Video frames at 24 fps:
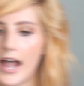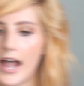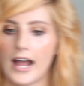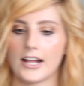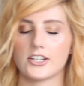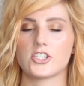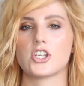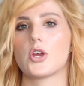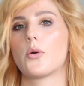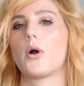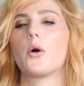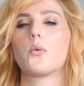
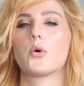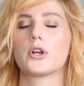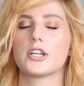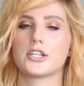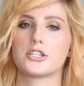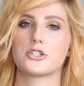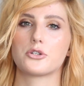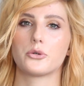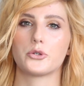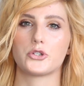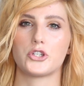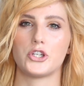And so I wanted
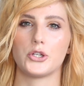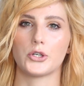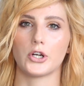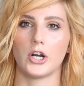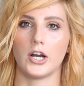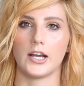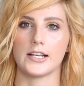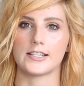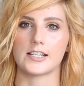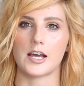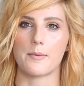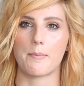to talk to you
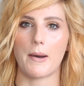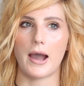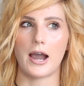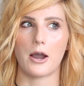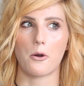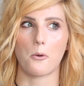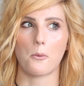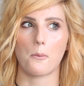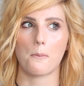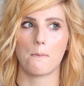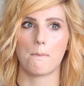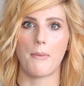guys
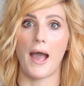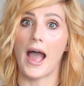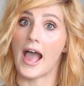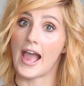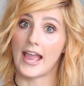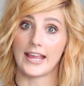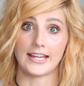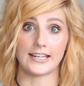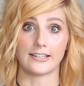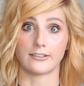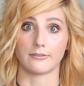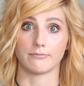about
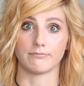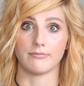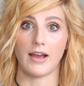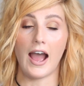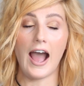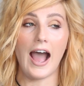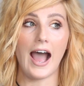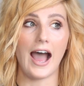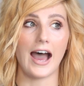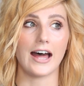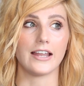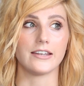pain
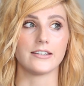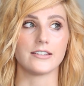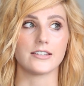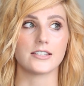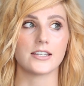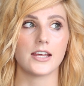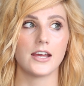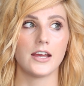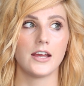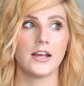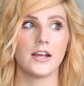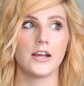
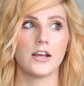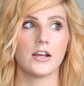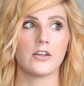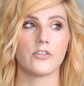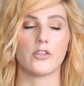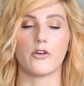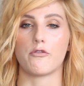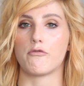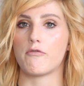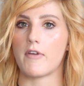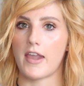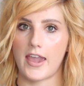and
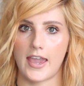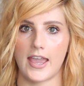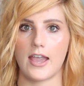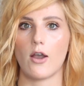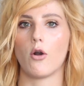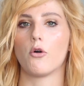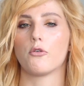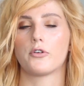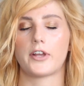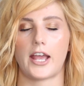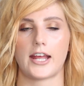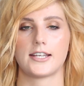the fear
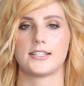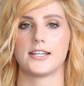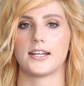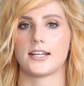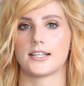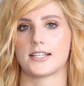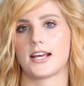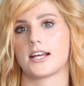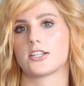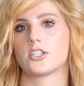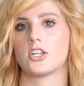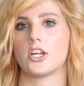of
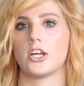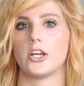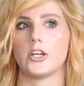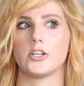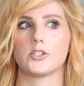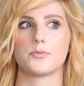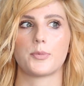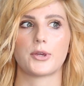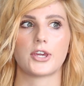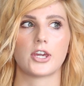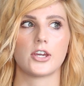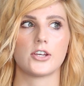getting
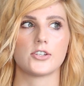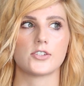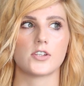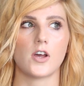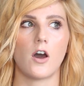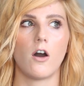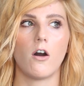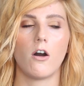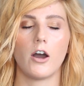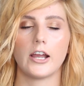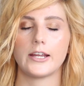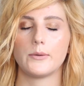tattoos, because
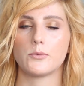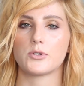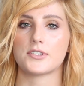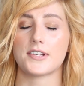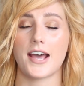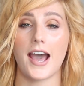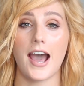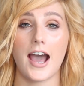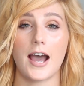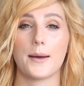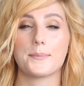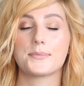I
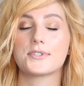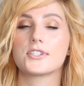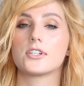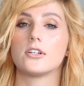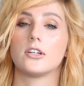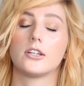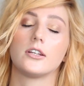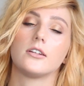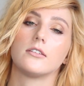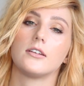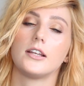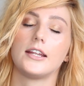was
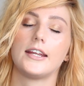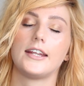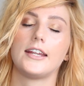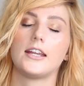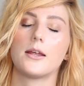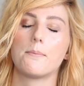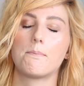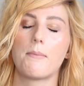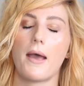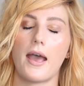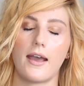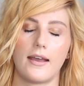
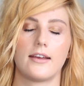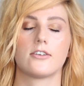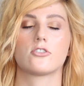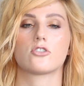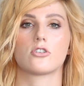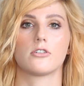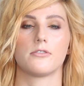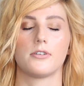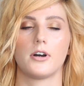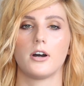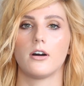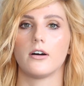absolutely
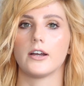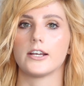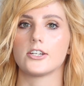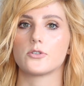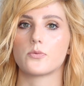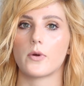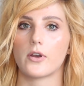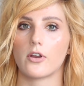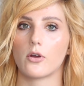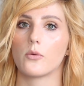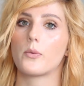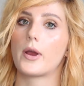petrified.
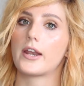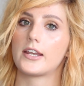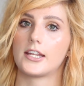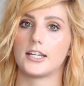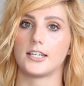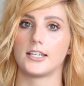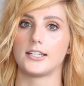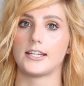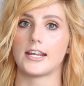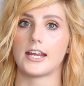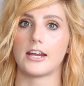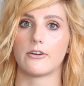When I went
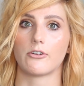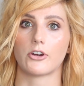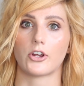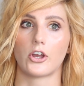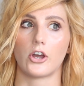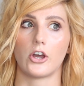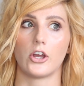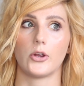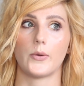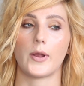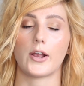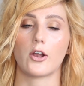in a year
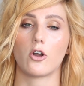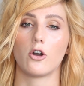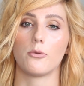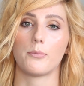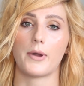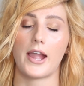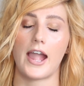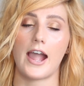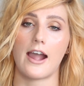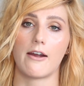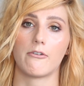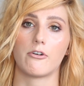ago and got
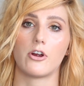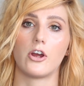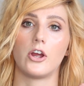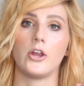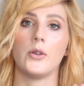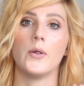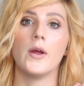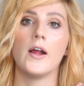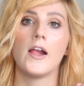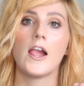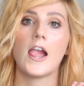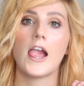my
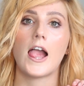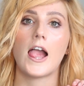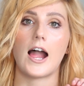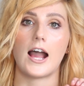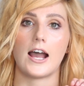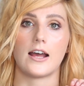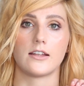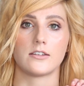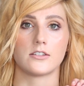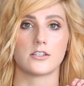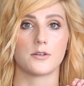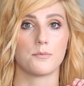arrow
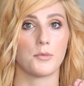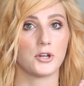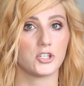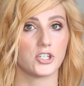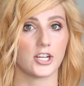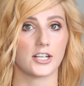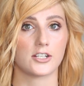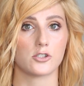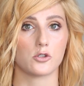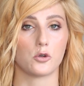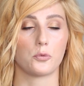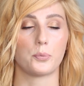and my
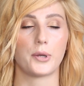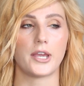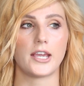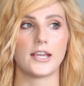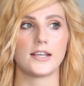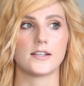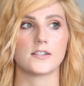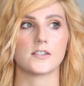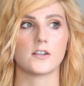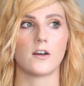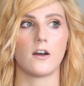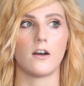jigsaw
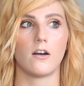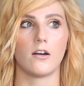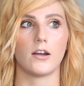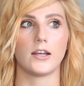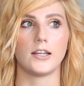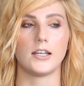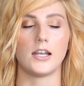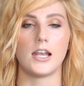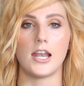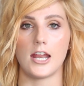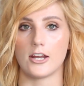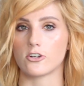piece,
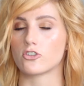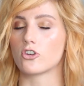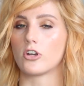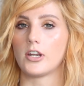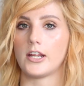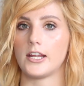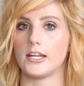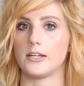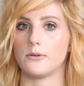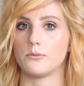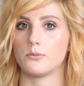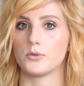I
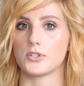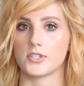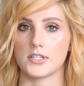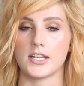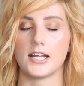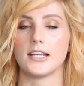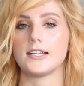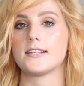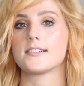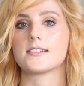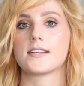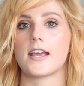literally was
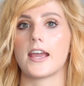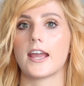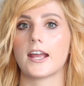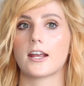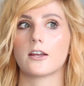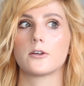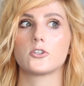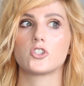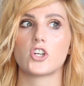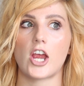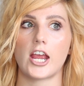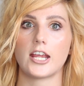nearly
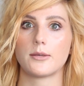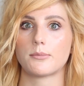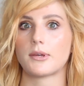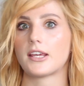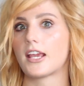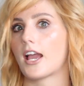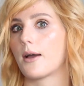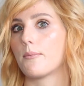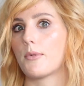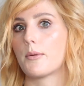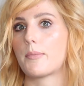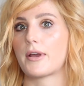sick.
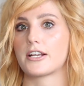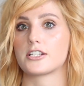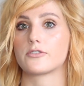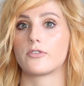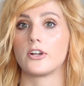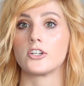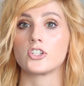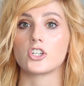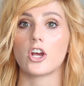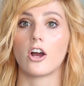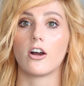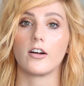Jamie and my best
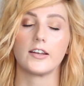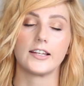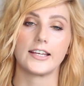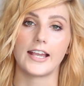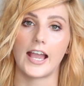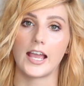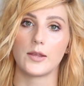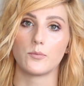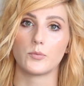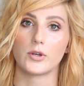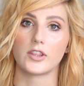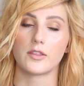friend Charlie
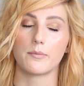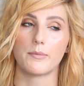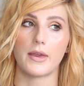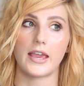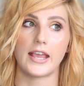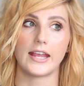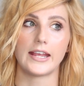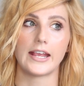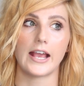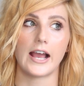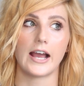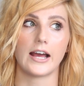came with
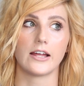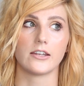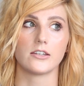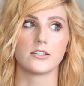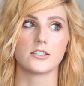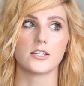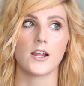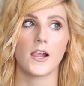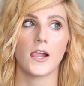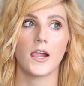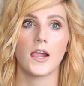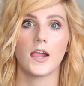me,
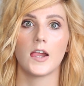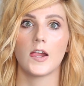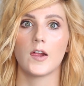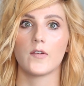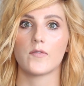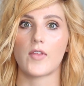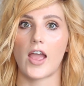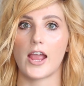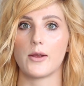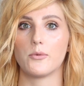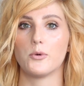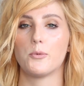and
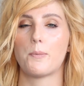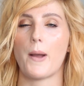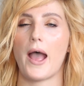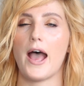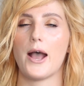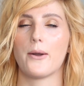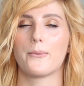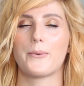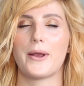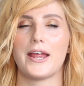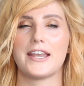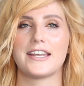they will
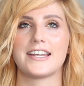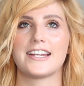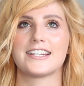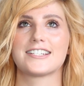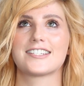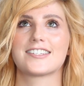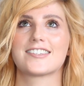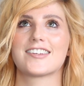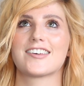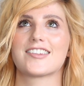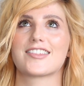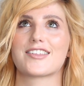bear
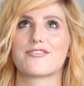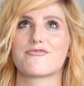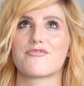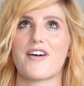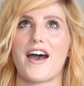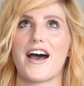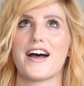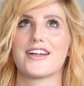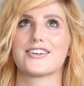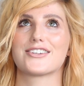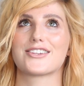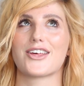witness to the
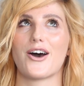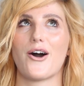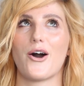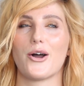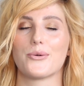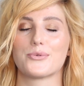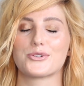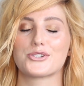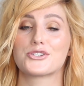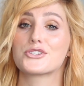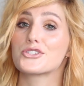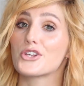fact that
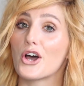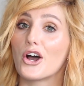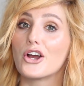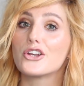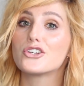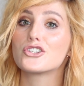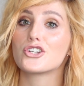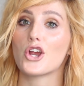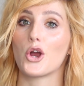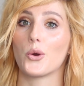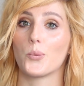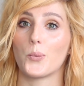I was
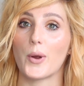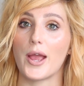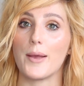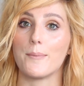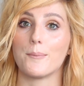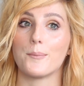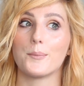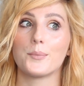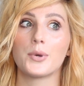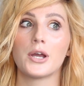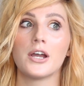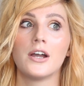such a
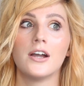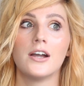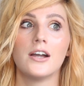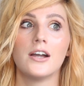wimp.